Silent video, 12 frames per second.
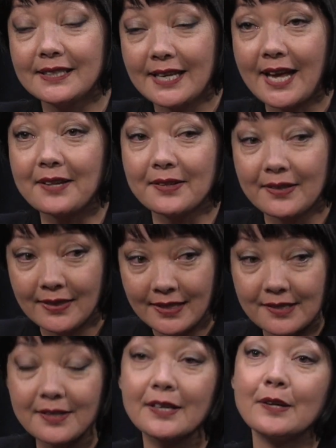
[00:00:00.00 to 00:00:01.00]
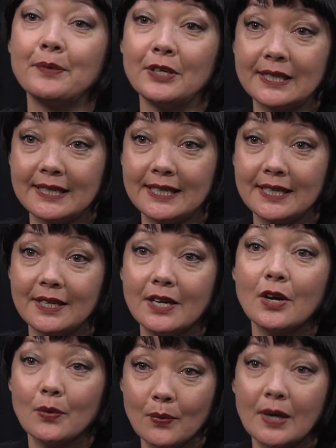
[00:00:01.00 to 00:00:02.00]
as this community
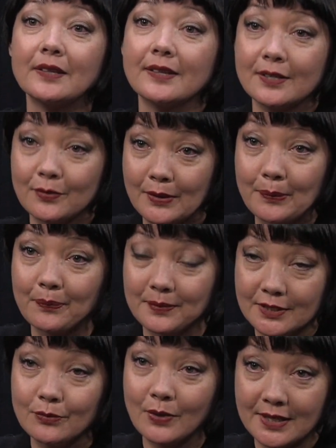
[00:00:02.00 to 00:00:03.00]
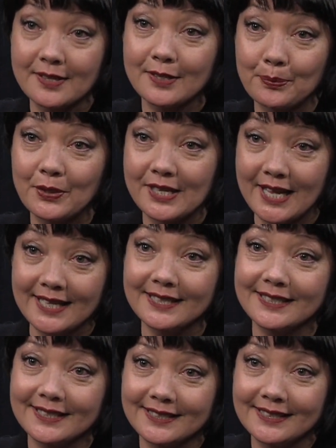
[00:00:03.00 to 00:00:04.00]
wants to
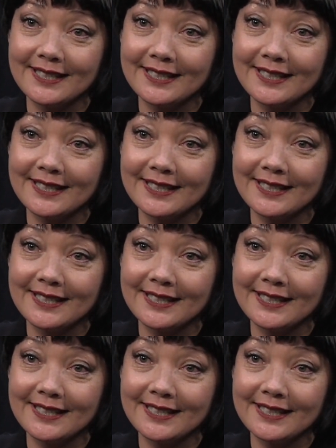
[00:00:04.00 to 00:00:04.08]
present. And